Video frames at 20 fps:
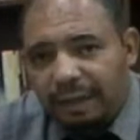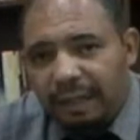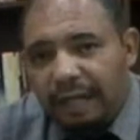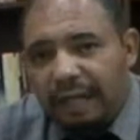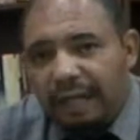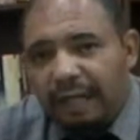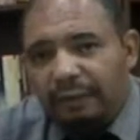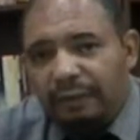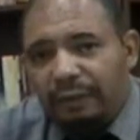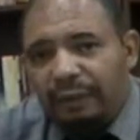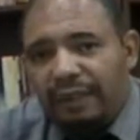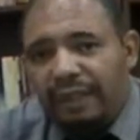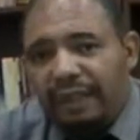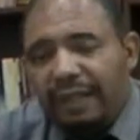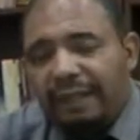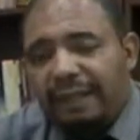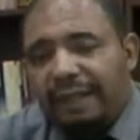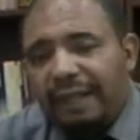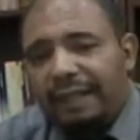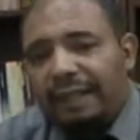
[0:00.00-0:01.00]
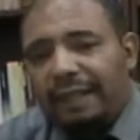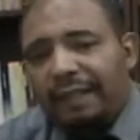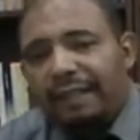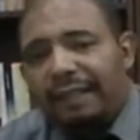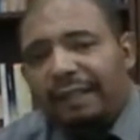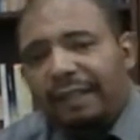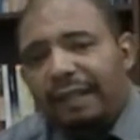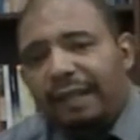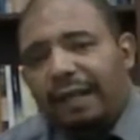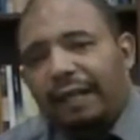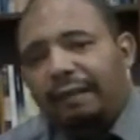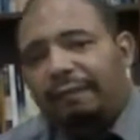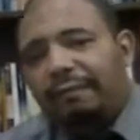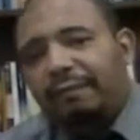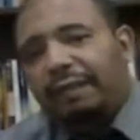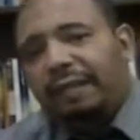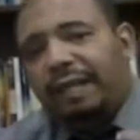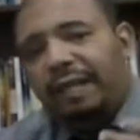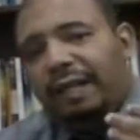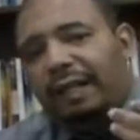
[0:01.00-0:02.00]
Do you think that
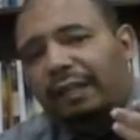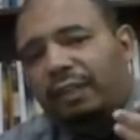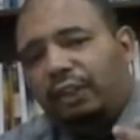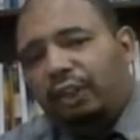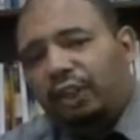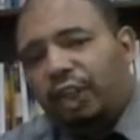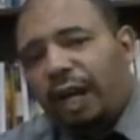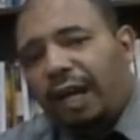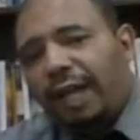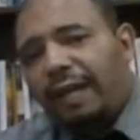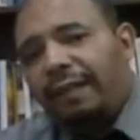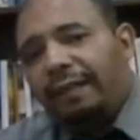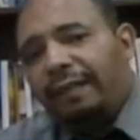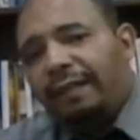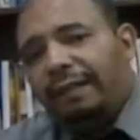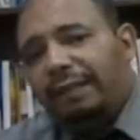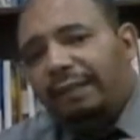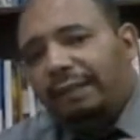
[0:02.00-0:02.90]
the child